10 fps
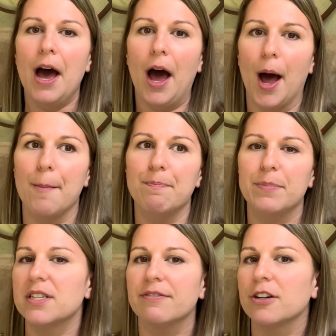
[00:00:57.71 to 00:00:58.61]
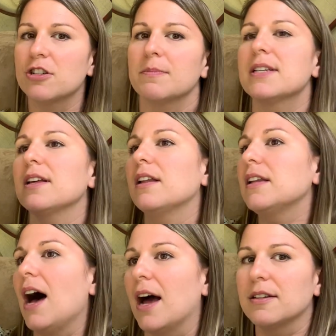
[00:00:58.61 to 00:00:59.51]
But severe just means a
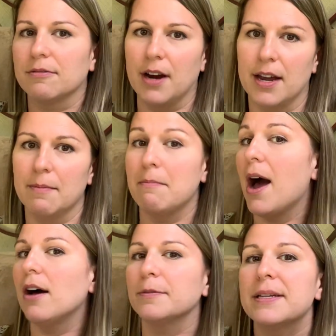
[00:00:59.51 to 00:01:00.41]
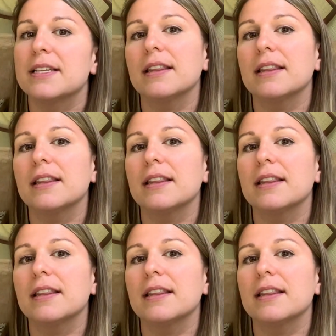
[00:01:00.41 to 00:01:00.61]
lot, right? Mild means a